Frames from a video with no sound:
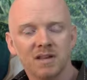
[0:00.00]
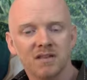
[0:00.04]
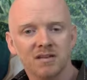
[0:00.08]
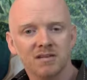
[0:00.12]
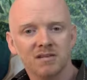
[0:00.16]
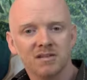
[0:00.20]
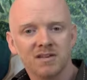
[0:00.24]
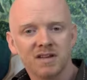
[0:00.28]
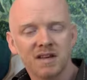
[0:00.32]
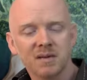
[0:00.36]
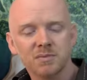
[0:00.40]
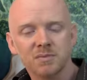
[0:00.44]
the
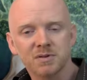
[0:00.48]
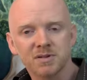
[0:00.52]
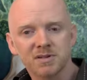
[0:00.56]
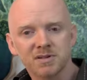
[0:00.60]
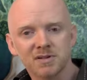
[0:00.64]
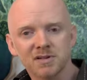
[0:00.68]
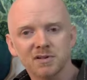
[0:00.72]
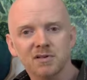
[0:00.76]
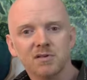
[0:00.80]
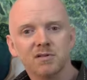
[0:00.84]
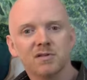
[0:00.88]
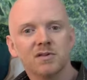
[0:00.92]
deep
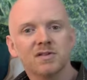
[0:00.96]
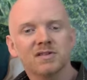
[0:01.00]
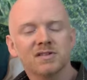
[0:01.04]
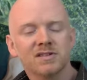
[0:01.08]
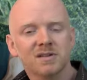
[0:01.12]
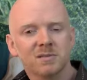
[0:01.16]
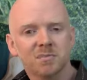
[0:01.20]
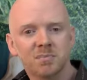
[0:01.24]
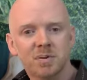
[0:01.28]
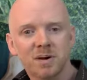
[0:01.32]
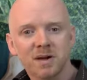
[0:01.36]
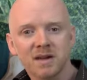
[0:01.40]
stillness,
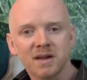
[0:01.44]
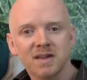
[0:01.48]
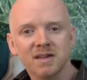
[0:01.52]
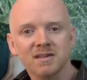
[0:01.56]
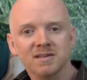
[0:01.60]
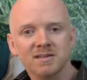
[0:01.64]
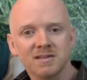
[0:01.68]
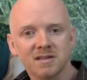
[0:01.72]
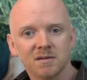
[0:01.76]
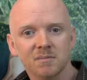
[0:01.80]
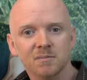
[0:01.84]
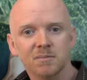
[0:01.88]
the
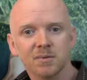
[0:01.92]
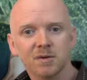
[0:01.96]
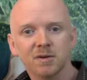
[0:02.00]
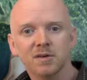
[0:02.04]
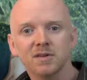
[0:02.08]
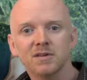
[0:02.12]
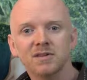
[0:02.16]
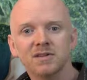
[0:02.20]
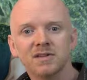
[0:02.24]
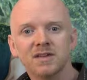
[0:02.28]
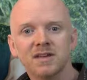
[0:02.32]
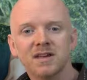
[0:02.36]
peace, the
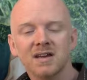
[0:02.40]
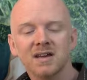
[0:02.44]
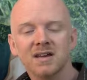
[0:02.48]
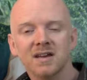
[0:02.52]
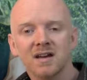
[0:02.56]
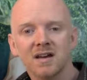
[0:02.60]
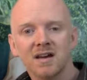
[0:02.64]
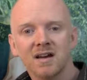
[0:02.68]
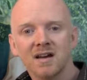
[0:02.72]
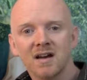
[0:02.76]
beauty,